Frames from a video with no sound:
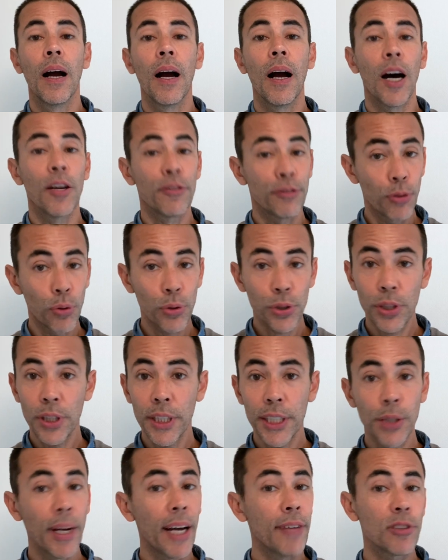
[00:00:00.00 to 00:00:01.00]
Unfortunately,
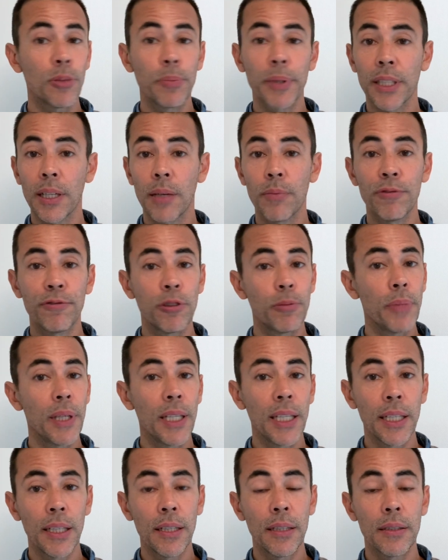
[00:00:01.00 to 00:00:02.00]
you have to become
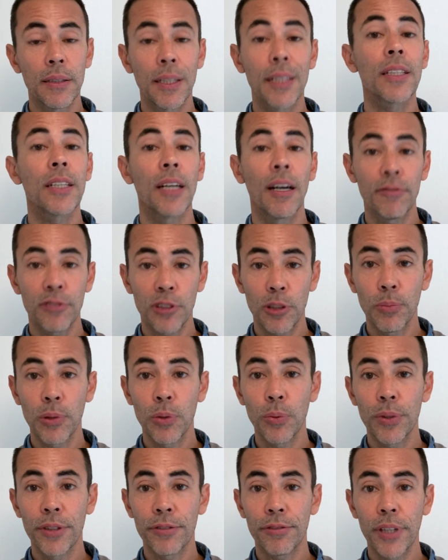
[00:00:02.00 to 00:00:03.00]
familiar and comfortable
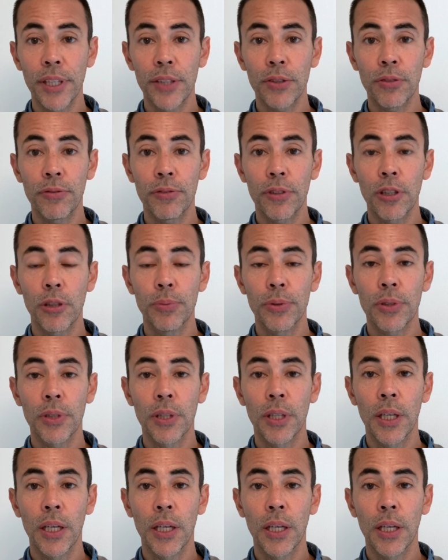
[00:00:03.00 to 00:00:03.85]
with the phrasal verbs